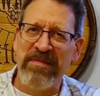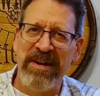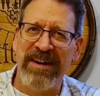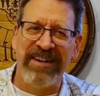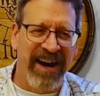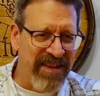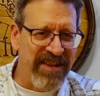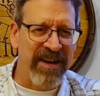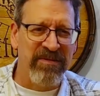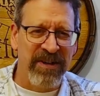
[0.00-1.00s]
I'm here. I
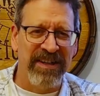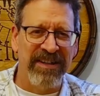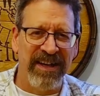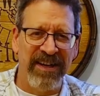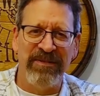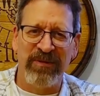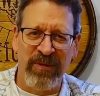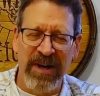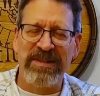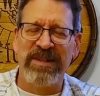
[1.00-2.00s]
think I'm trying to tell you
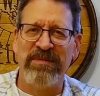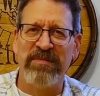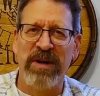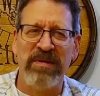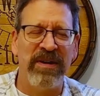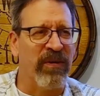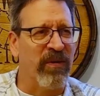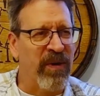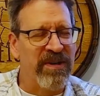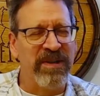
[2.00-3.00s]
where's good bourbon or
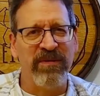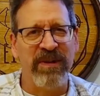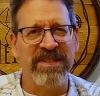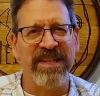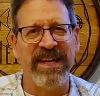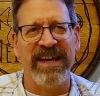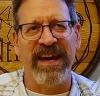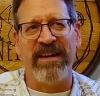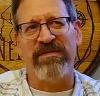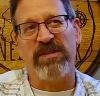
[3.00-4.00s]
where's good whiskey
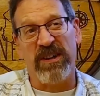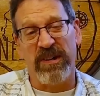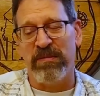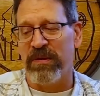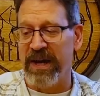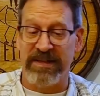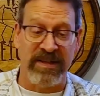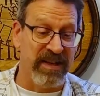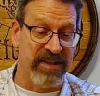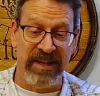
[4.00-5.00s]
and for a good price.
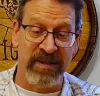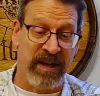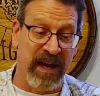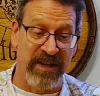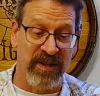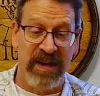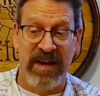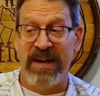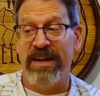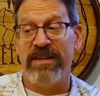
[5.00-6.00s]
And in this case,
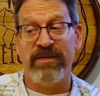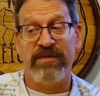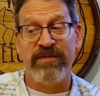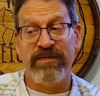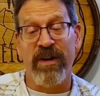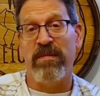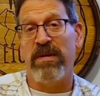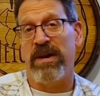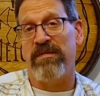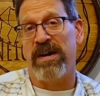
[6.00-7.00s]
far
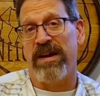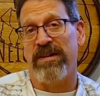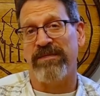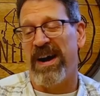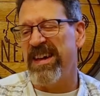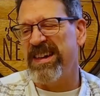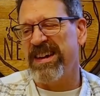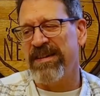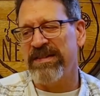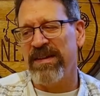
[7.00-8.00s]
better value. I
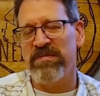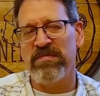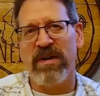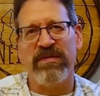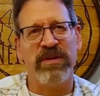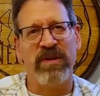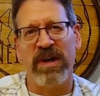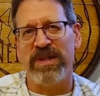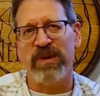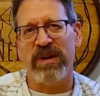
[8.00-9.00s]
think I've given Buffalo
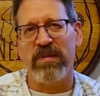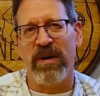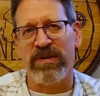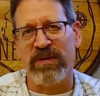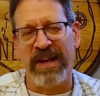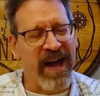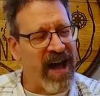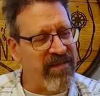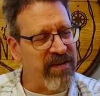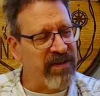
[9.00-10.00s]
Trace only about
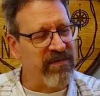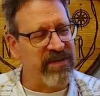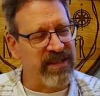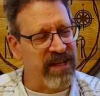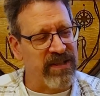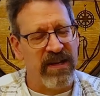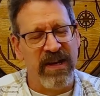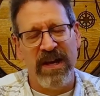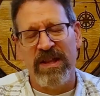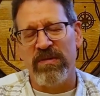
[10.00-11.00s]
3.5. I've given this
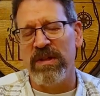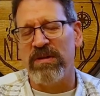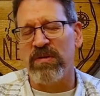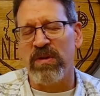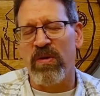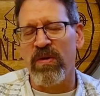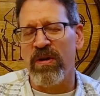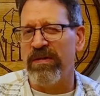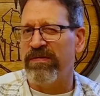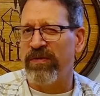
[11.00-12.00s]

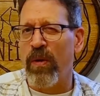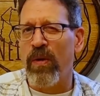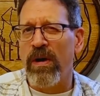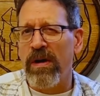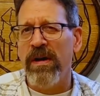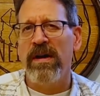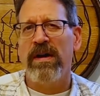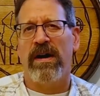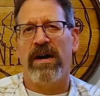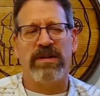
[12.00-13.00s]
3.75 to 4.
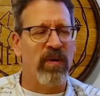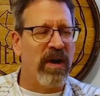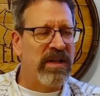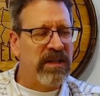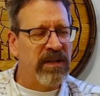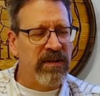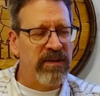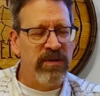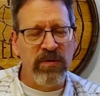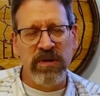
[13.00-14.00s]
So I clearly
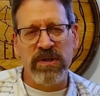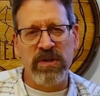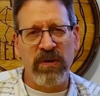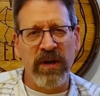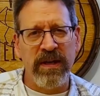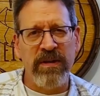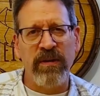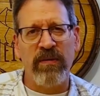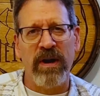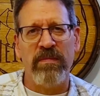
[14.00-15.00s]
do enjoy
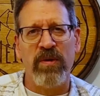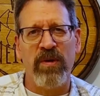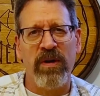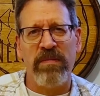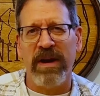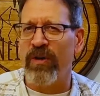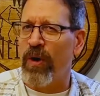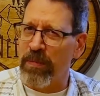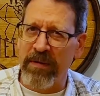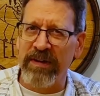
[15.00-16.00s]
Eagle Rare more, but I
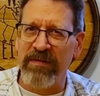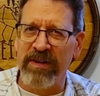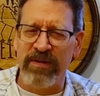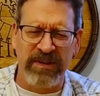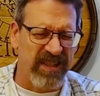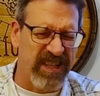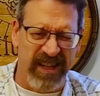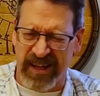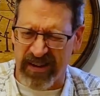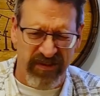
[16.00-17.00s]
hope I've given you just
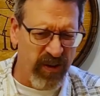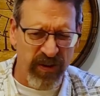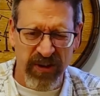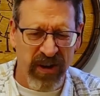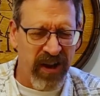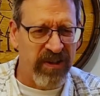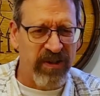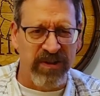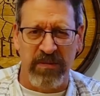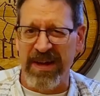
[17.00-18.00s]
a few thoughts
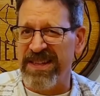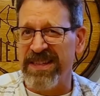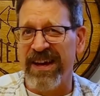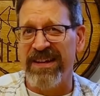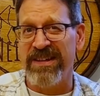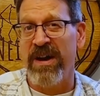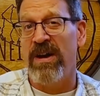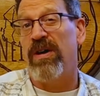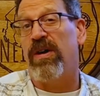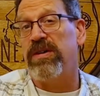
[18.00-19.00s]
or some insights
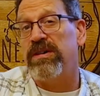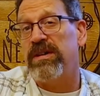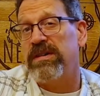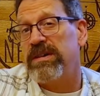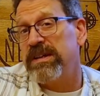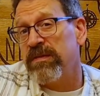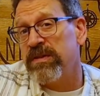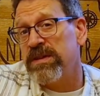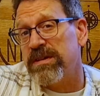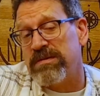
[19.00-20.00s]
onto the
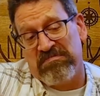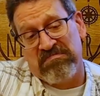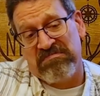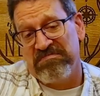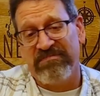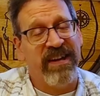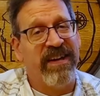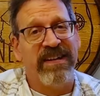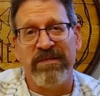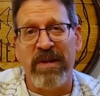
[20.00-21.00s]
differences.
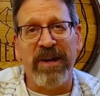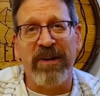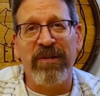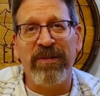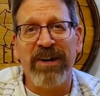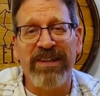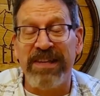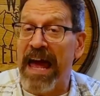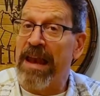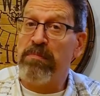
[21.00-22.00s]
Make your own thoughts,
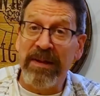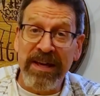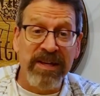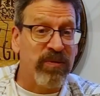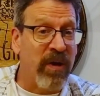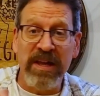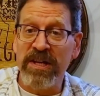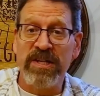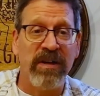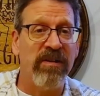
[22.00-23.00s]
and please, why don't you
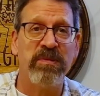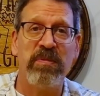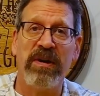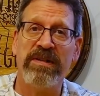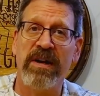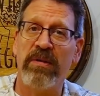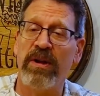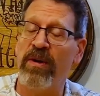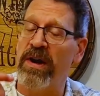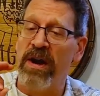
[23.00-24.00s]
share your experience down
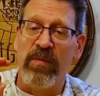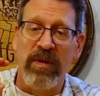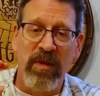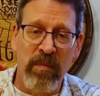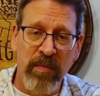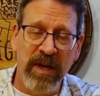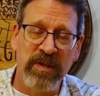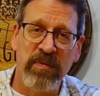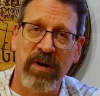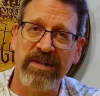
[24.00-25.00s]
below? One of the
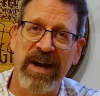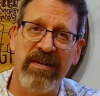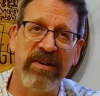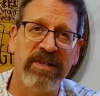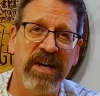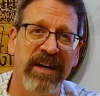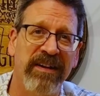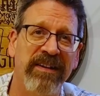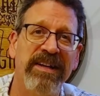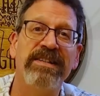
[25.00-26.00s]
best parts of having a
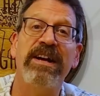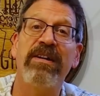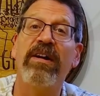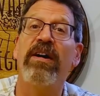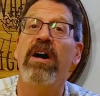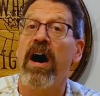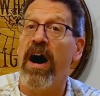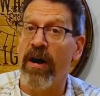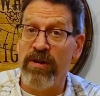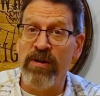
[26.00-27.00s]
channel is hearing
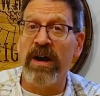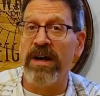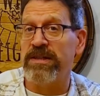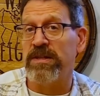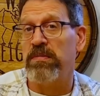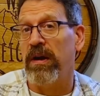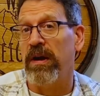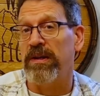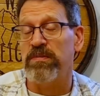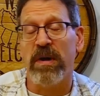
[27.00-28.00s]
how you guys
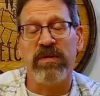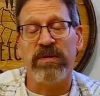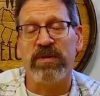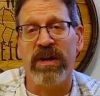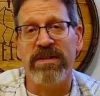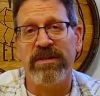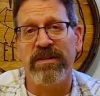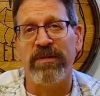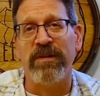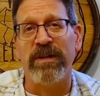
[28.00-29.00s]
experience Buffalo Trace
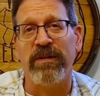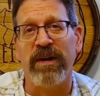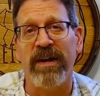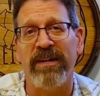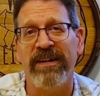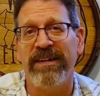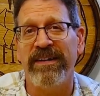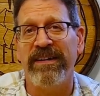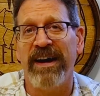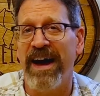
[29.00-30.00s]
or Eagle Rare.
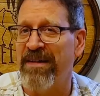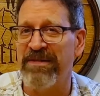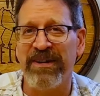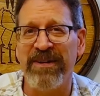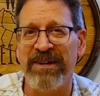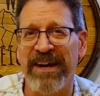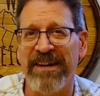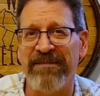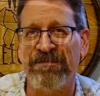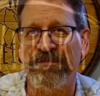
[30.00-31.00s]
Have a great
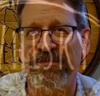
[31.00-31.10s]
weekend.